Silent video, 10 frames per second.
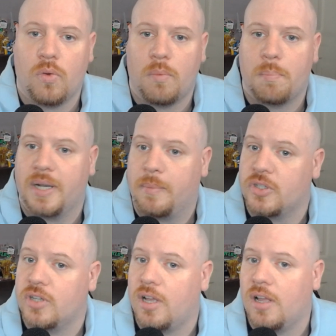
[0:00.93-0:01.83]
My name is
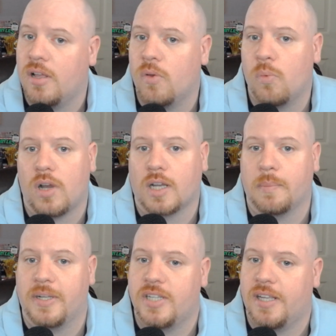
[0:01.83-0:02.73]
Shaw. Welcome
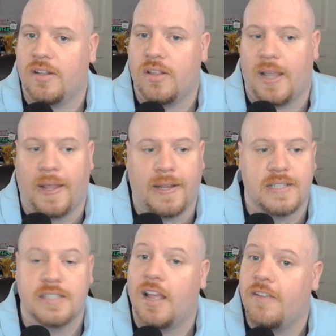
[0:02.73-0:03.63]
to my channel, and
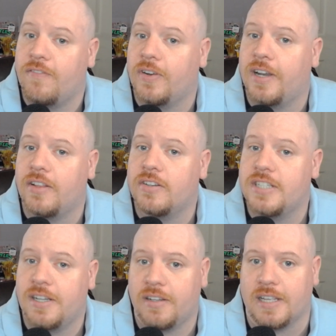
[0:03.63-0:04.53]
it's time for another
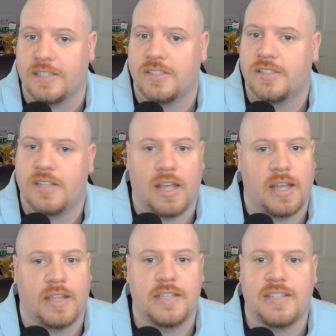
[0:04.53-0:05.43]
tier list.
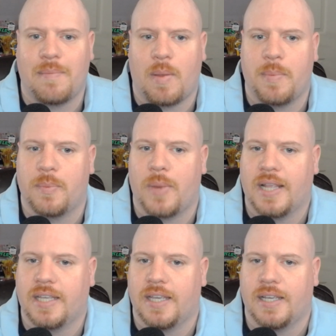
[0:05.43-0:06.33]
This time I'll be
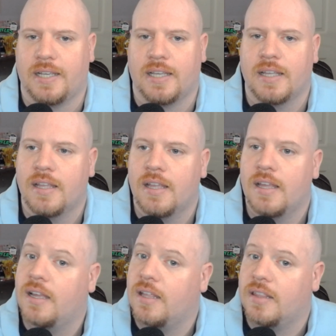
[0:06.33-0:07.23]
ranking
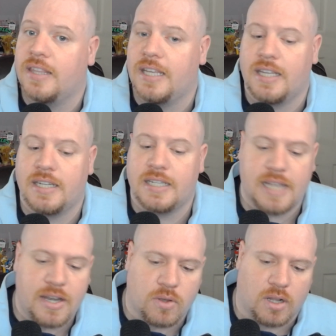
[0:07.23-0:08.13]
the
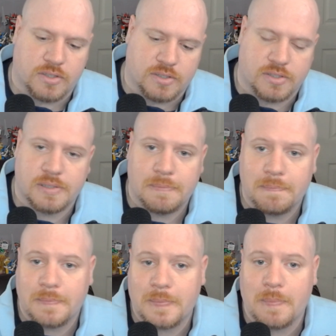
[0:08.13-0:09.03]
Nintendo consoles,
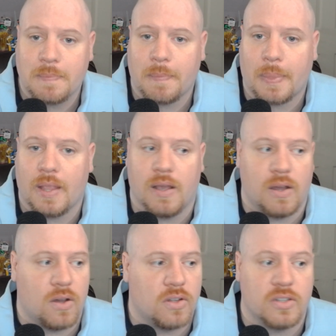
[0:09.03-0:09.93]

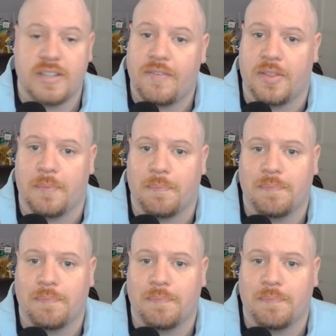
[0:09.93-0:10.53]
all seven of them.